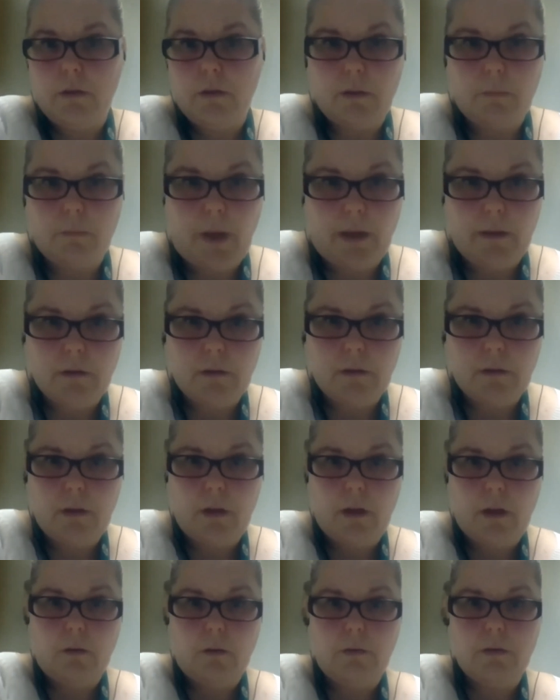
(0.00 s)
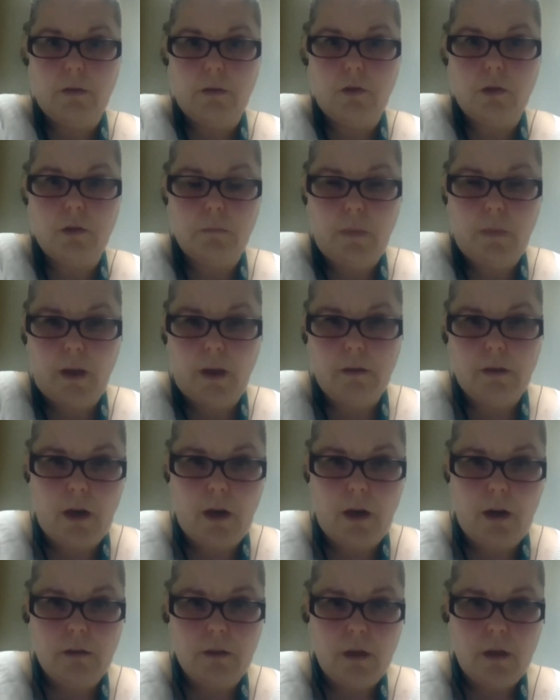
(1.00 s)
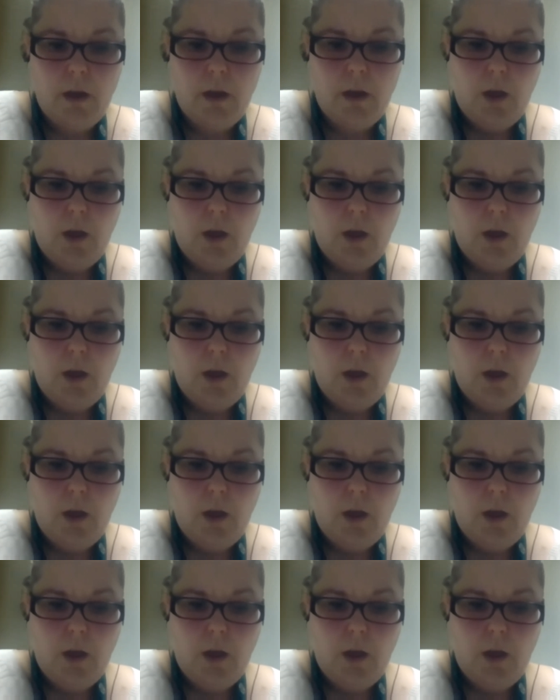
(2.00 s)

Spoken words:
It depends on the acquisition mandate.